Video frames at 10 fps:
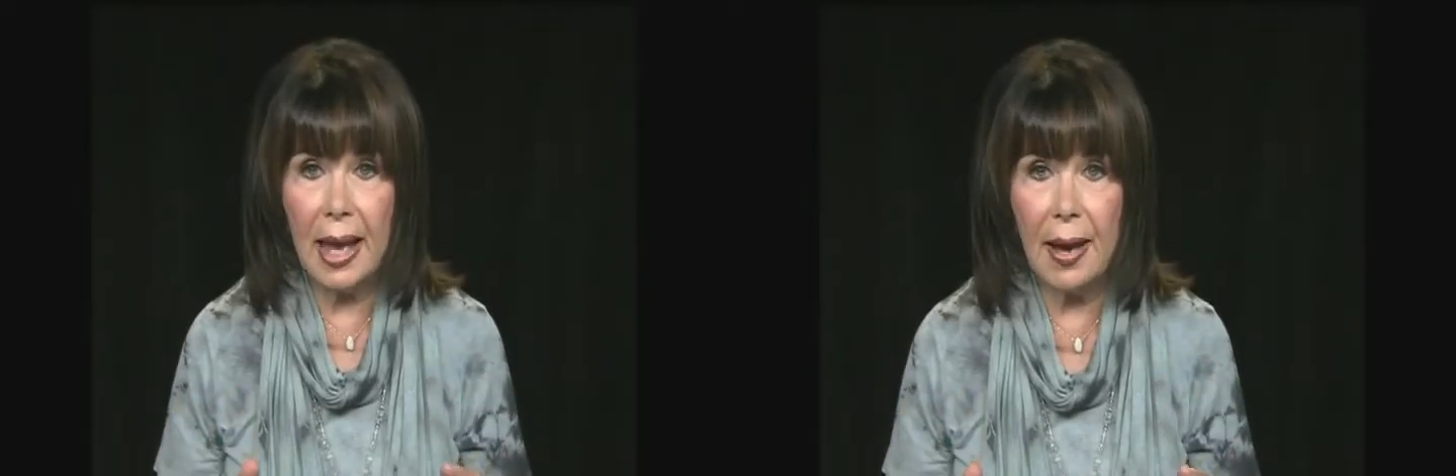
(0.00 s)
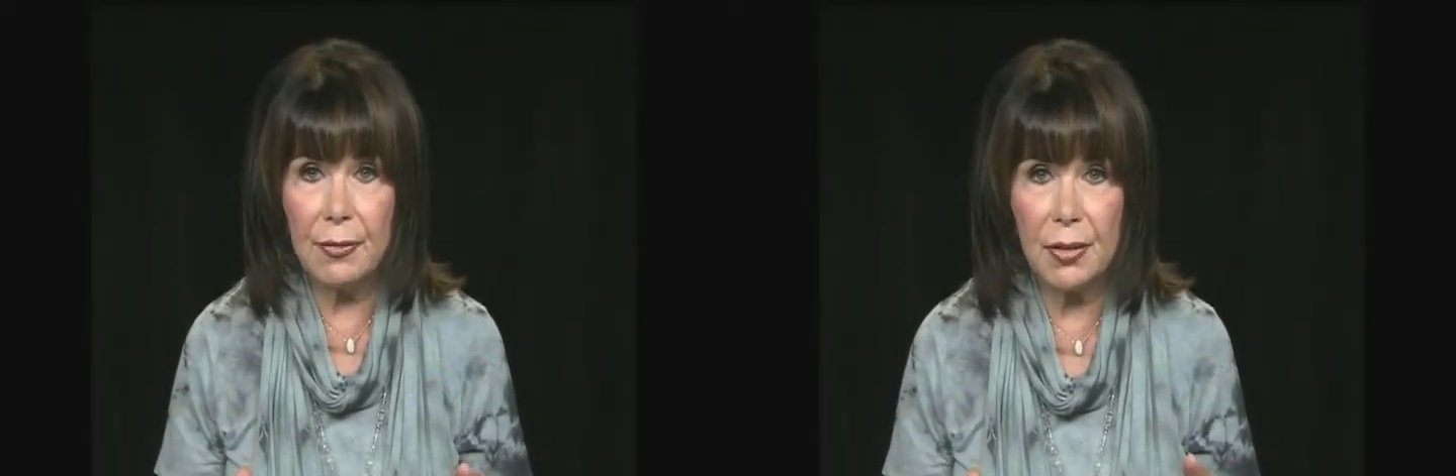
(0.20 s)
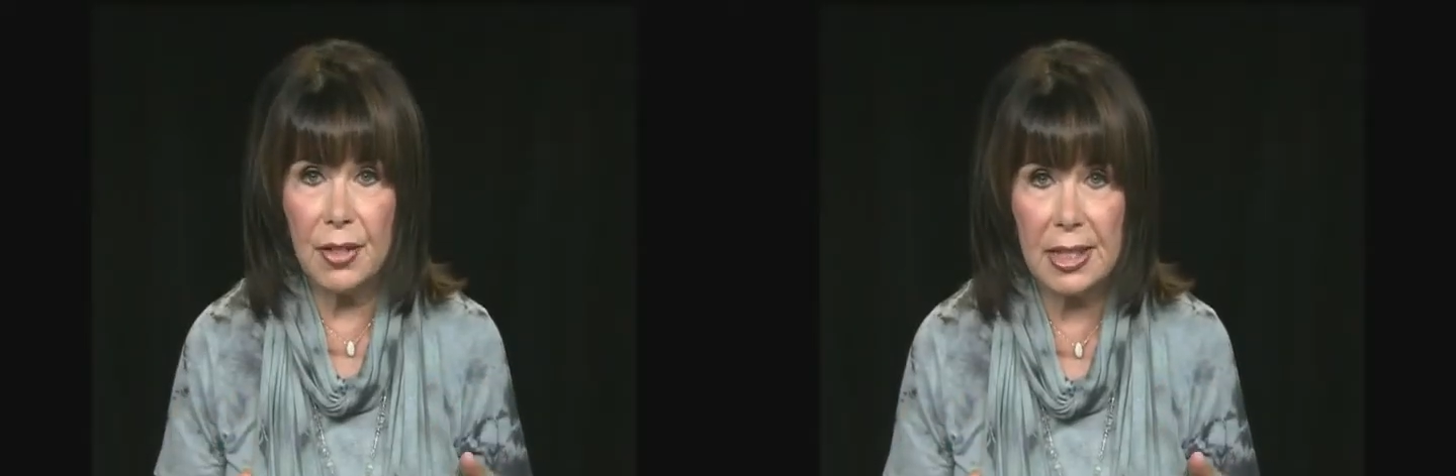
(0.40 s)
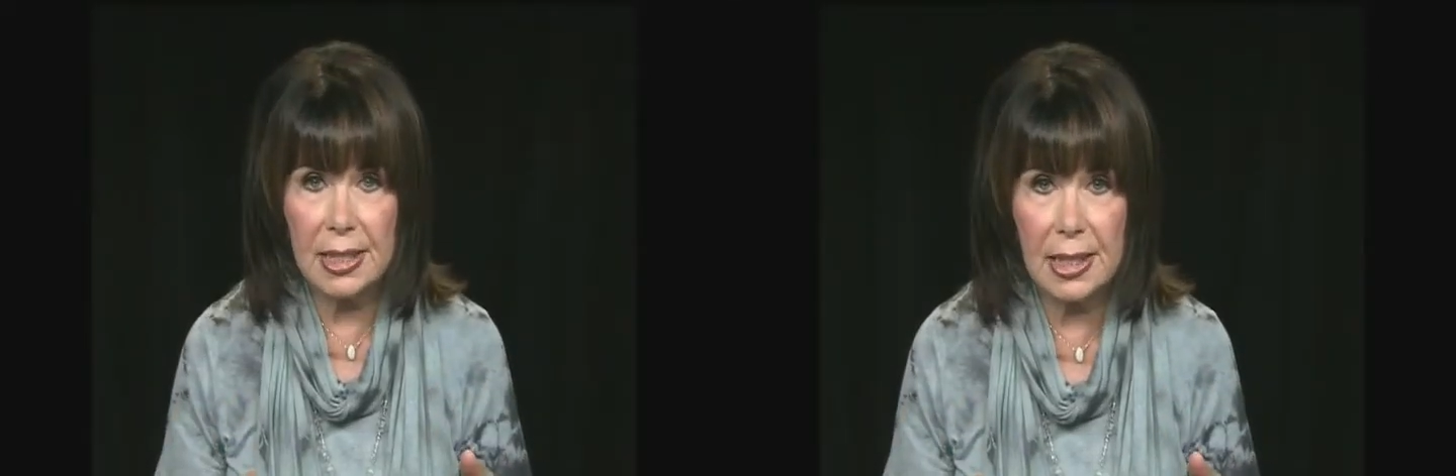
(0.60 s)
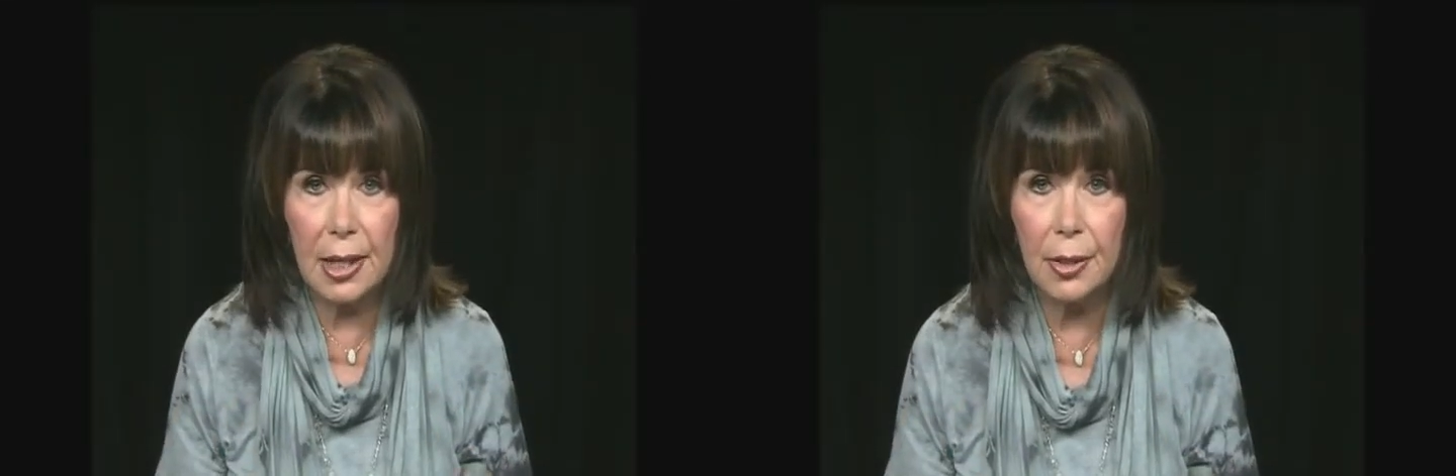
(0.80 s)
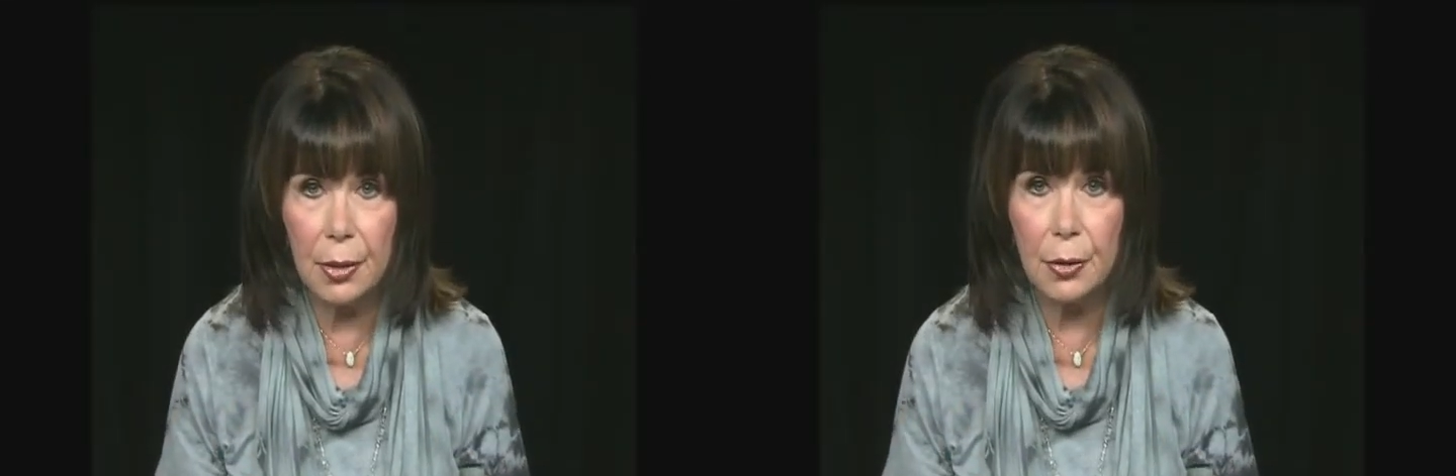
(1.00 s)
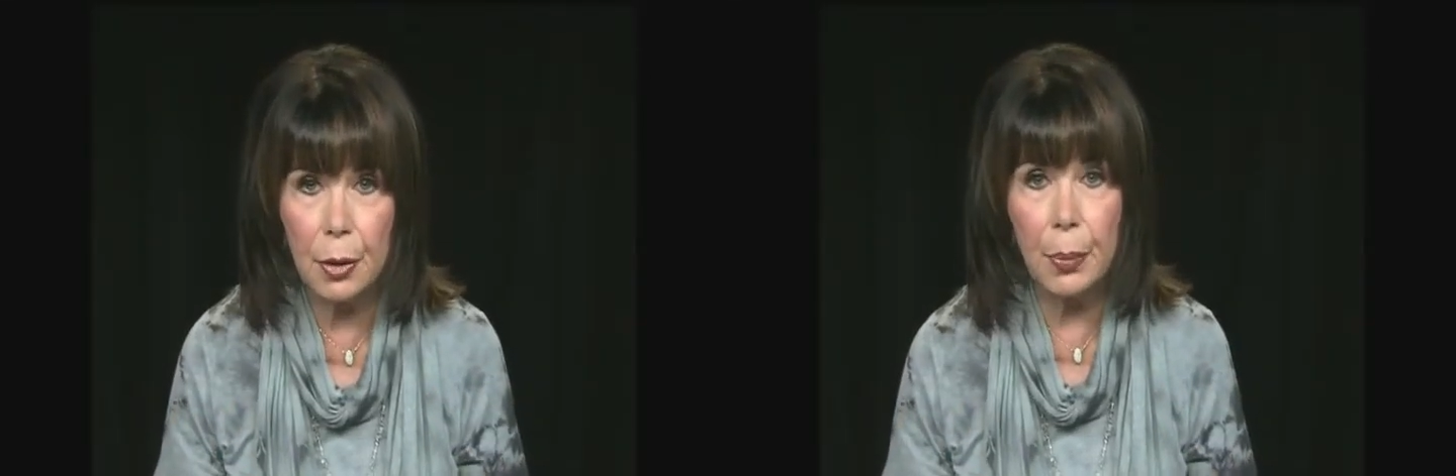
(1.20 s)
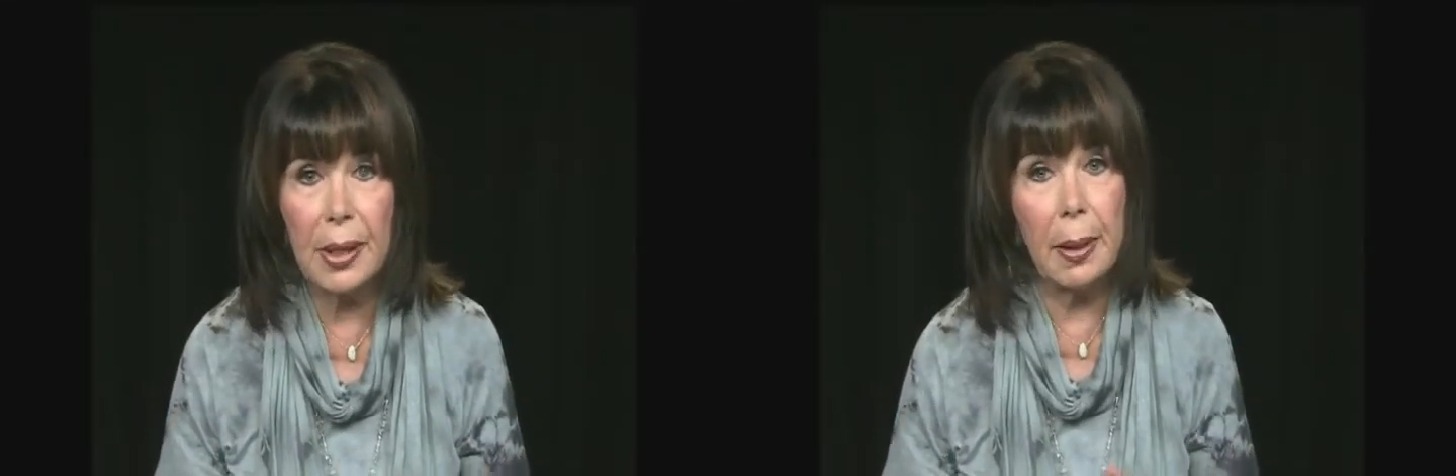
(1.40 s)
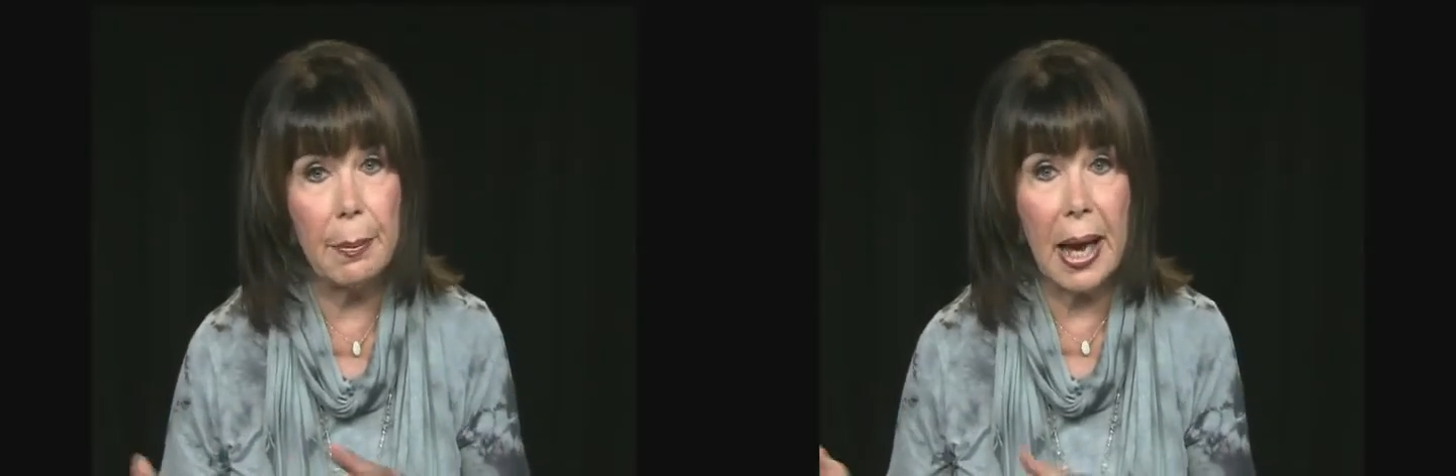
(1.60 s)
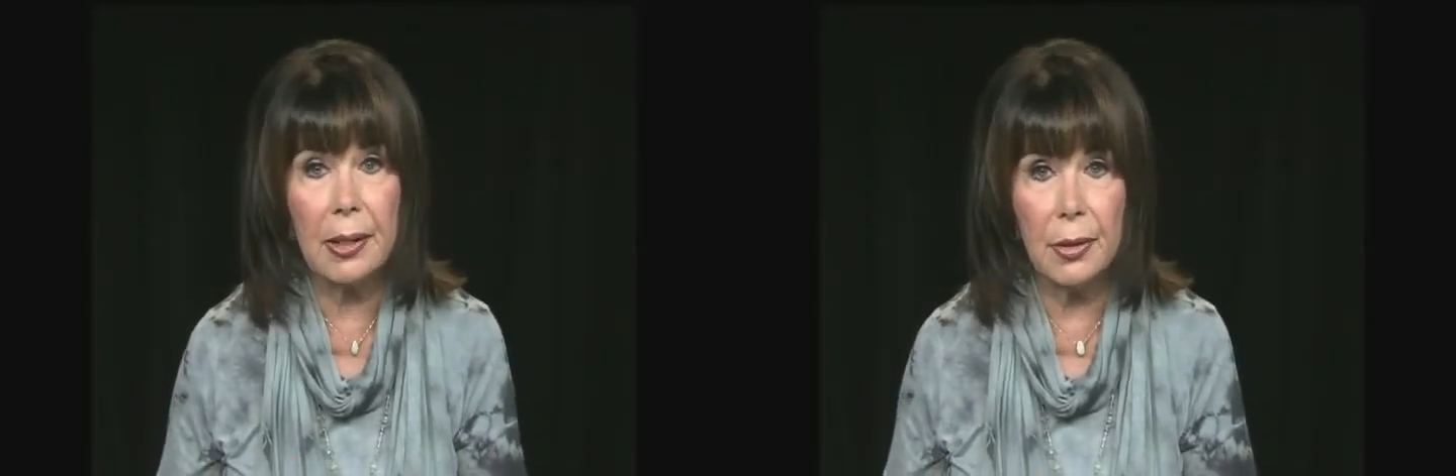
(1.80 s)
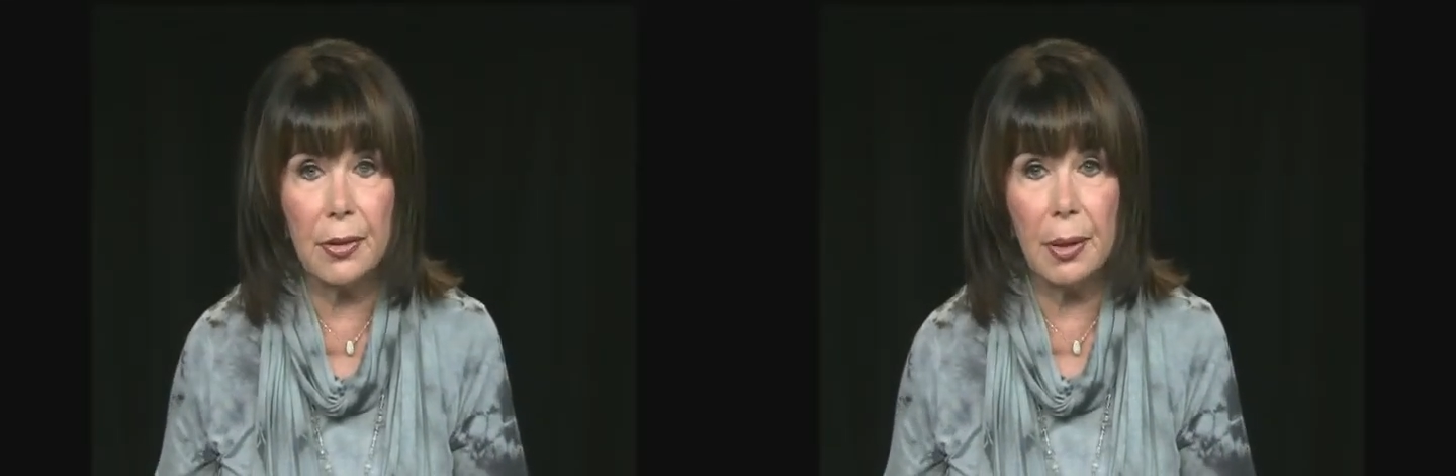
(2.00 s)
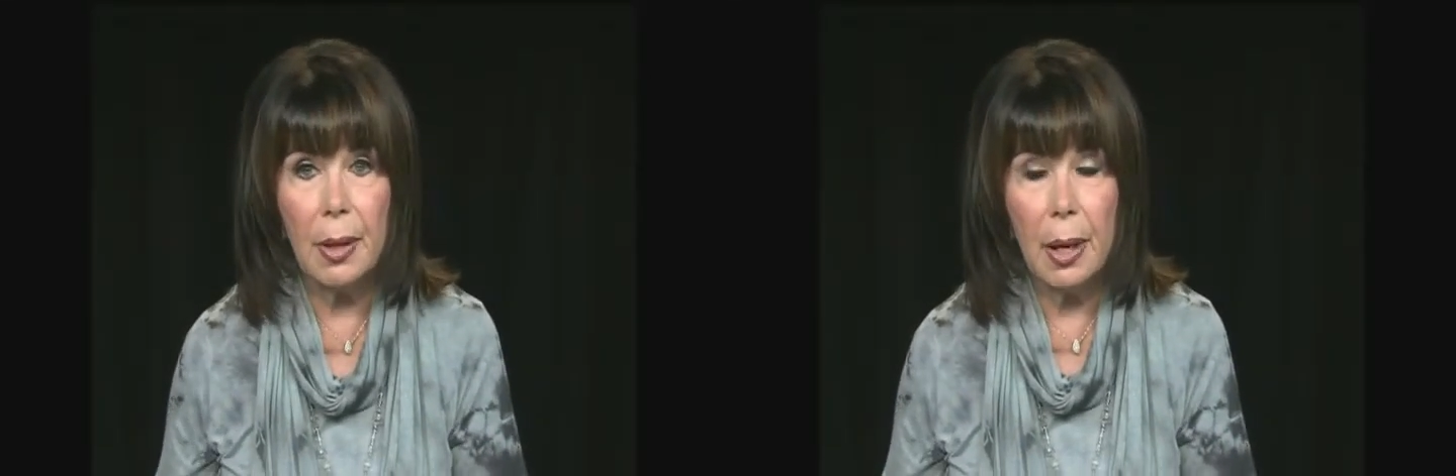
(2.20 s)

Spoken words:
after the senator to bring him back to the